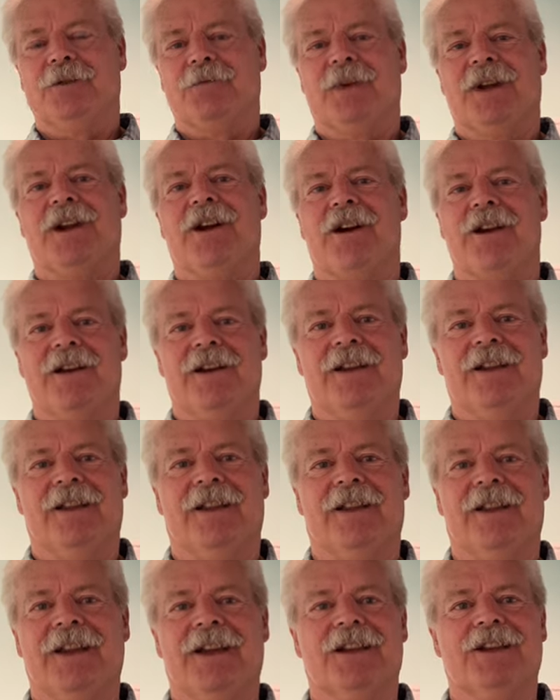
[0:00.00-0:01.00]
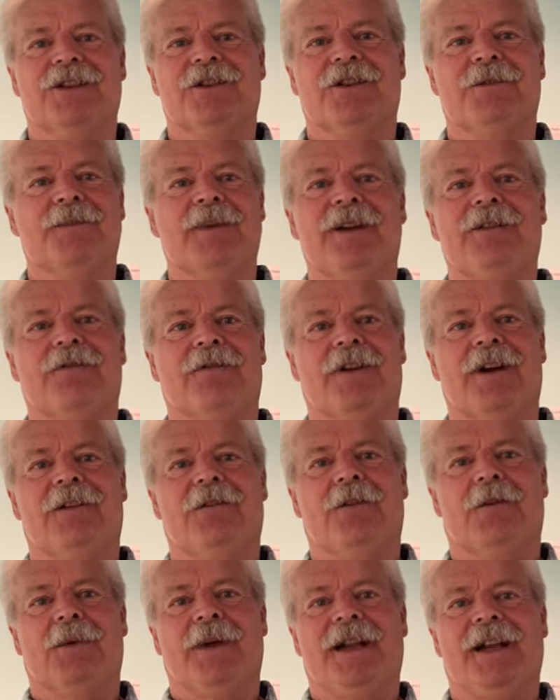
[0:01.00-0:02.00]
in regard and think it should be for
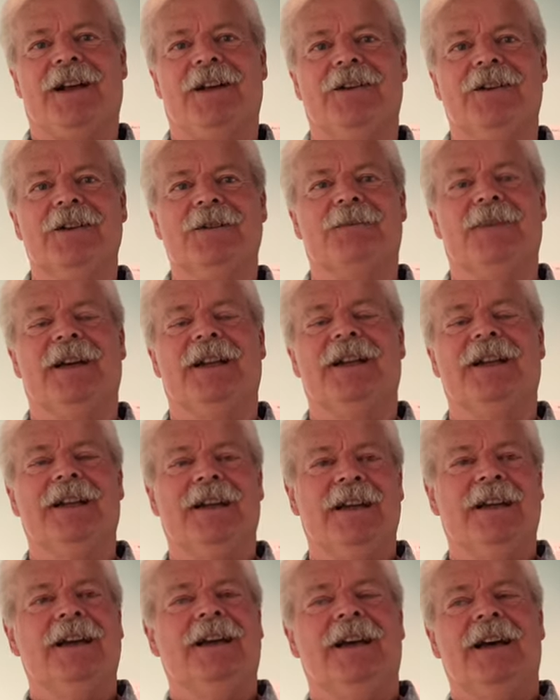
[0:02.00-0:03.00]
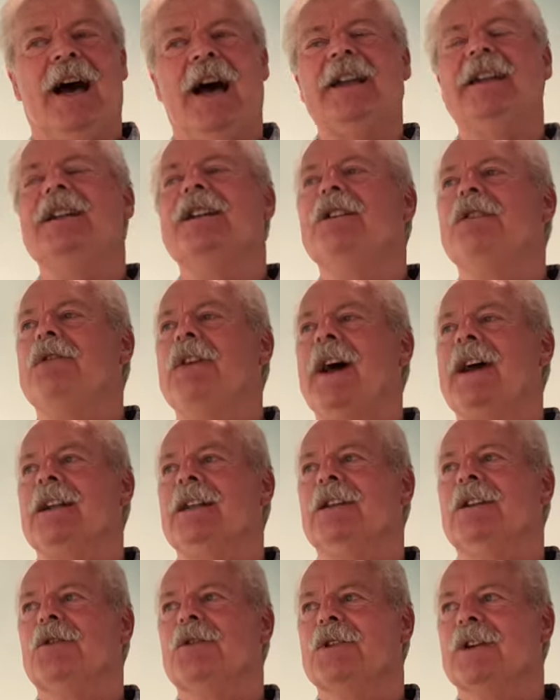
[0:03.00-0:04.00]
everyone else but i did in
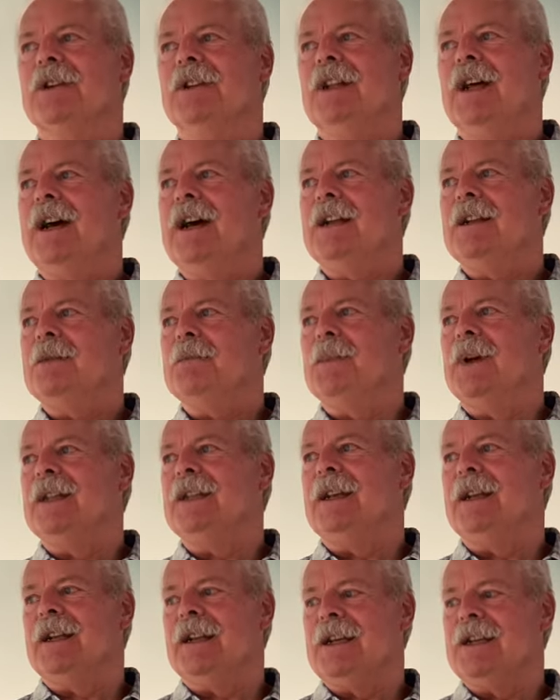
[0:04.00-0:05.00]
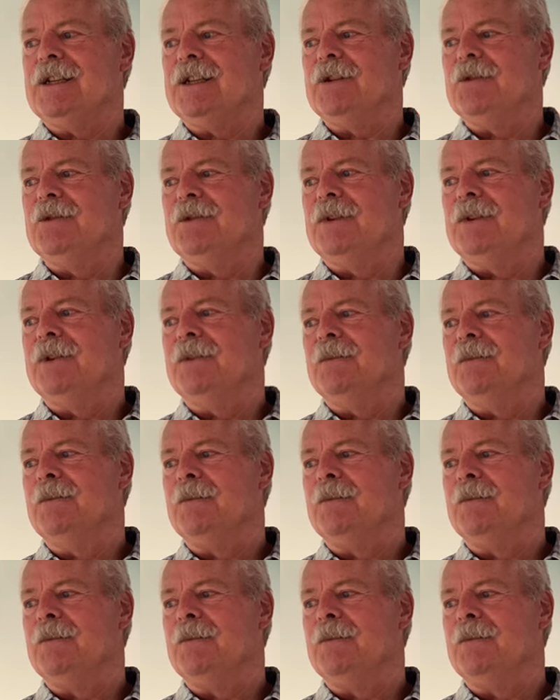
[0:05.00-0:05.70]
fact learn a lot but then i soon